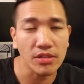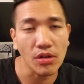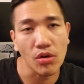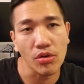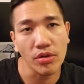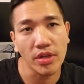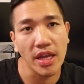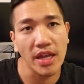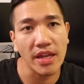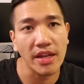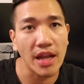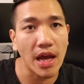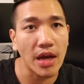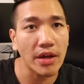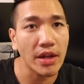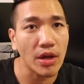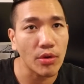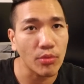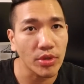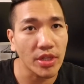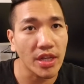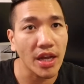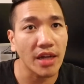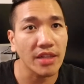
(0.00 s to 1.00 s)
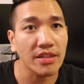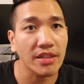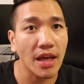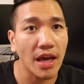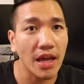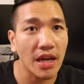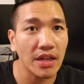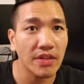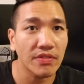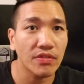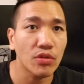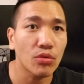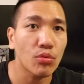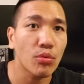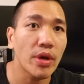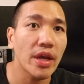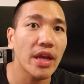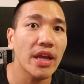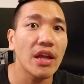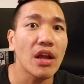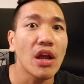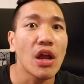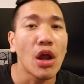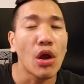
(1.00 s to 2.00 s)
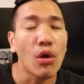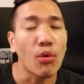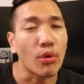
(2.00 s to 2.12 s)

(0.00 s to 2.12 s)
Okay, now that we got that out of the way,